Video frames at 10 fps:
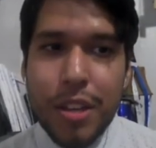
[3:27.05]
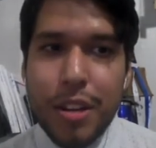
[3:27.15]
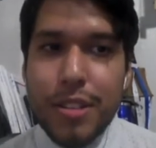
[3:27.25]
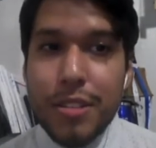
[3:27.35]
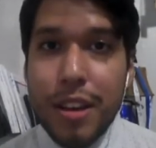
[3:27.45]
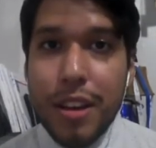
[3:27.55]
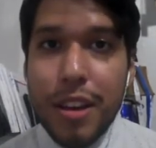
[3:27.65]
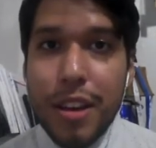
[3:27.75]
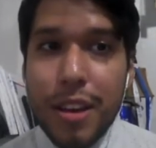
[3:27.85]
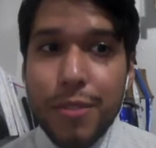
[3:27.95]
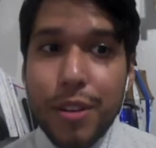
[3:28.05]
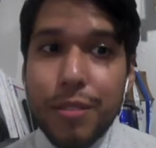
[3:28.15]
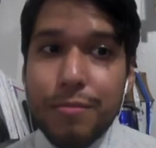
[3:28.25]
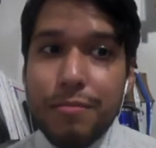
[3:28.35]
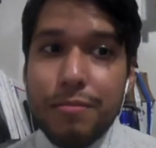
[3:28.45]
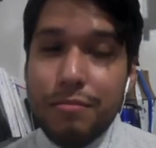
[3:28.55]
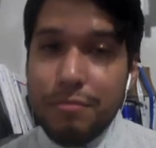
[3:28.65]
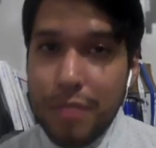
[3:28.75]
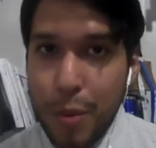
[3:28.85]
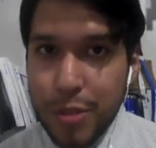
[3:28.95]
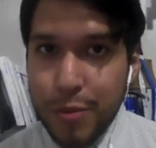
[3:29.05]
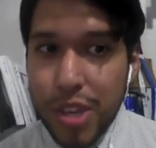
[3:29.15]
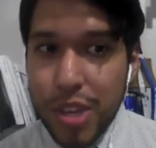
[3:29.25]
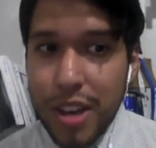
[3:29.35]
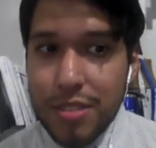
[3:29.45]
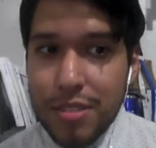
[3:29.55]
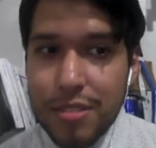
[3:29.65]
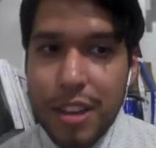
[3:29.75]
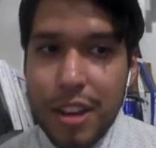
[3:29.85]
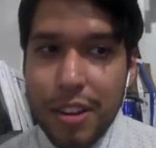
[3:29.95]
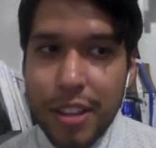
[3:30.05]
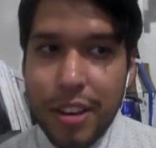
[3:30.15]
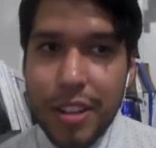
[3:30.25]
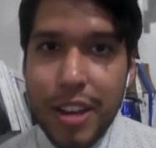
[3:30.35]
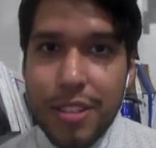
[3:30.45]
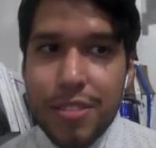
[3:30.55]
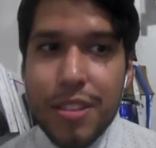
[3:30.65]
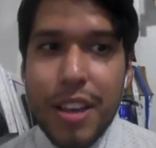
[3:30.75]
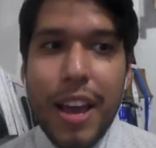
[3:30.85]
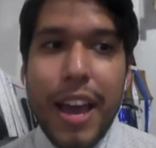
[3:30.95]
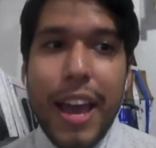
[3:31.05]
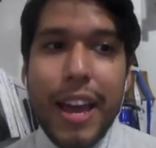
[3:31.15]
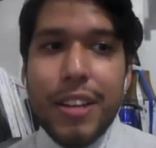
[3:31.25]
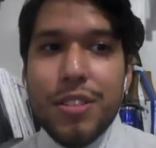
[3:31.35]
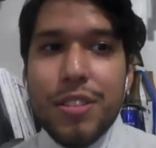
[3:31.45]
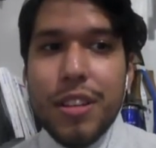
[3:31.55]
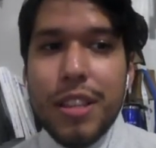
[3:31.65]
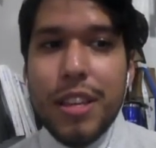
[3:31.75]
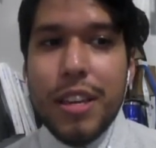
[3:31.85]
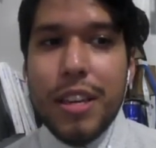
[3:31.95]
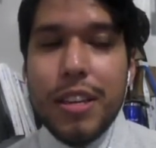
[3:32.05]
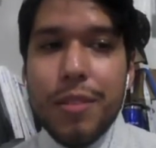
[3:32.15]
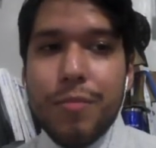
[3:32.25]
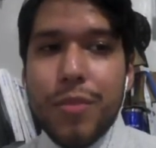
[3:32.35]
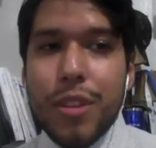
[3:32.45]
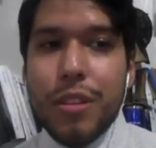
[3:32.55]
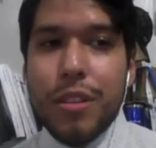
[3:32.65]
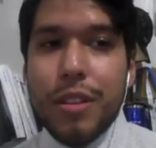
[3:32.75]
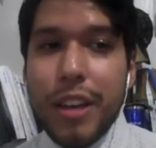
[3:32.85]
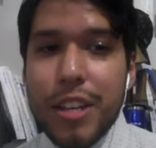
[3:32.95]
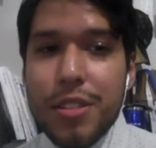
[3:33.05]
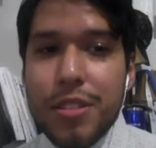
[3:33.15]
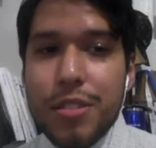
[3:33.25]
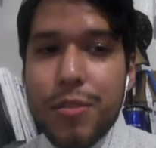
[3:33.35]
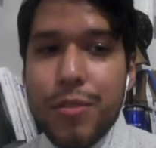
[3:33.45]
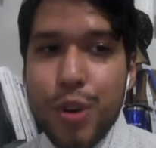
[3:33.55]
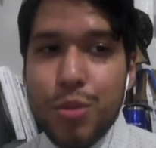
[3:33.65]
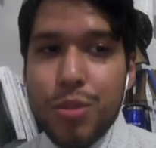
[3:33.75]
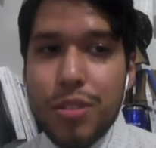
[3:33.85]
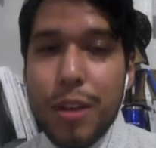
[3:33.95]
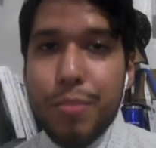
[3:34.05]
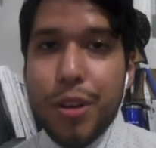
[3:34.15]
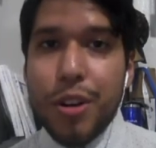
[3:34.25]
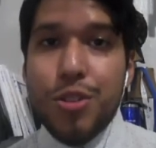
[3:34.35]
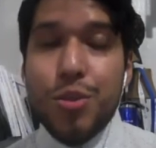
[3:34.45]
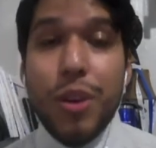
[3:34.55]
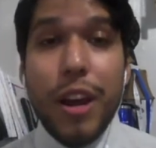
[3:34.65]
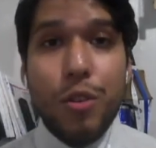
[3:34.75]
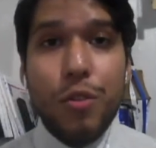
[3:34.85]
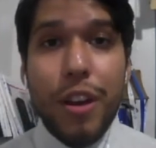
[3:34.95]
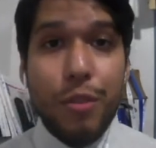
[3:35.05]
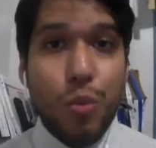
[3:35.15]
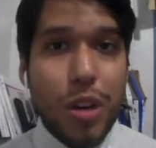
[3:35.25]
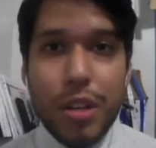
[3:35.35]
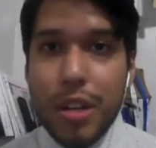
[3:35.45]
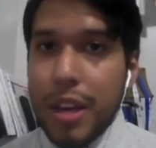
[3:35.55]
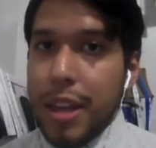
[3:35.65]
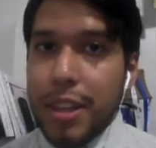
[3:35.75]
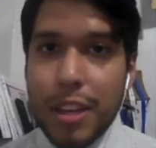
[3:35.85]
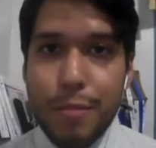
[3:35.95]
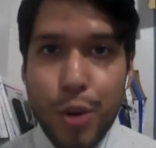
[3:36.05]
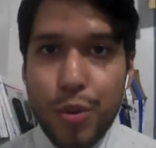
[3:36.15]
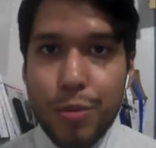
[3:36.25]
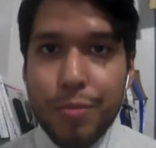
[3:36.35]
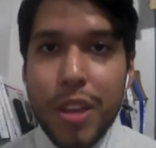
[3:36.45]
Let's say if I want to vote yes, I'll click on yes, and the yes vote appears to everyone in the committee room.